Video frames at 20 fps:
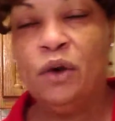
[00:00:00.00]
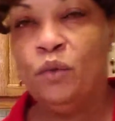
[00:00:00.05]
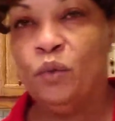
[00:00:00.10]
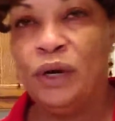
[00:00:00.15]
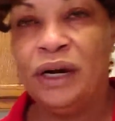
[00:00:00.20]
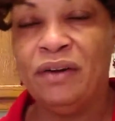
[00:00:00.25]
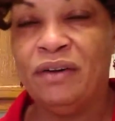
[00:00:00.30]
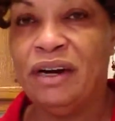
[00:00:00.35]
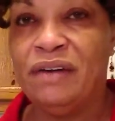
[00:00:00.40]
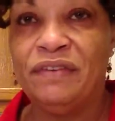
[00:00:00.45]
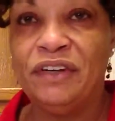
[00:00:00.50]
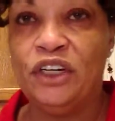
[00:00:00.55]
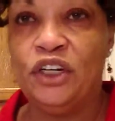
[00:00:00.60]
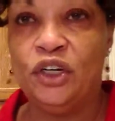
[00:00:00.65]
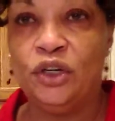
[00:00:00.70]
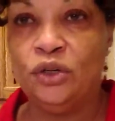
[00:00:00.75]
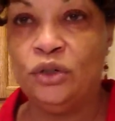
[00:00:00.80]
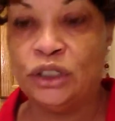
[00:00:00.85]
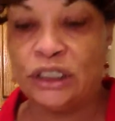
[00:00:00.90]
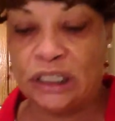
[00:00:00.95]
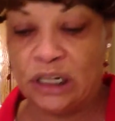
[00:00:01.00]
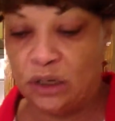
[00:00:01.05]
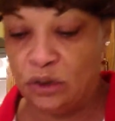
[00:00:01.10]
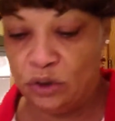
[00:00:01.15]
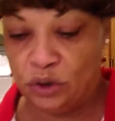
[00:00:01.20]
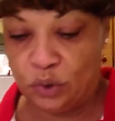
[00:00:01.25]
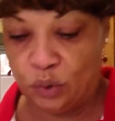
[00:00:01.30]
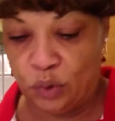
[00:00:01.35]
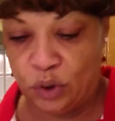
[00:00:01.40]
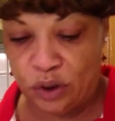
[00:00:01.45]
we don't even use
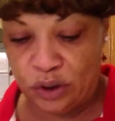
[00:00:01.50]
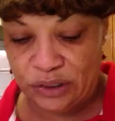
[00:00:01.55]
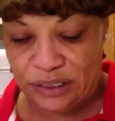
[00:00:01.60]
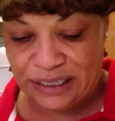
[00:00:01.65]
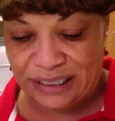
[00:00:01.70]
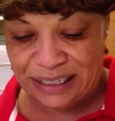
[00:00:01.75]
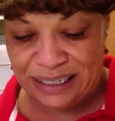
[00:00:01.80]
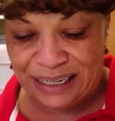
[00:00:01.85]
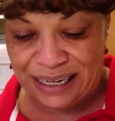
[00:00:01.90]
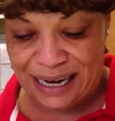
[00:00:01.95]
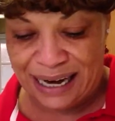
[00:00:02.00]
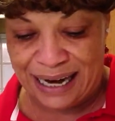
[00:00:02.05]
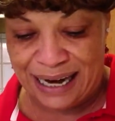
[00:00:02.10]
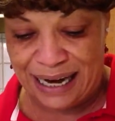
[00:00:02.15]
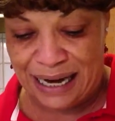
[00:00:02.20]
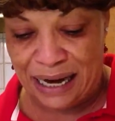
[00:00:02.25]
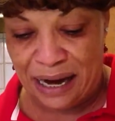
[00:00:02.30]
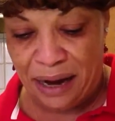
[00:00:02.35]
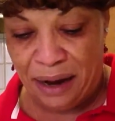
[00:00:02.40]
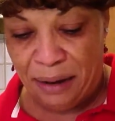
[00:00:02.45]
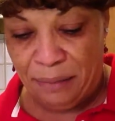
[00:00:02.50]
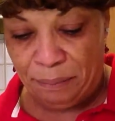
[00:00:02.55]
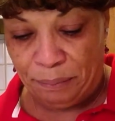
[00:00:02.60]
those words today.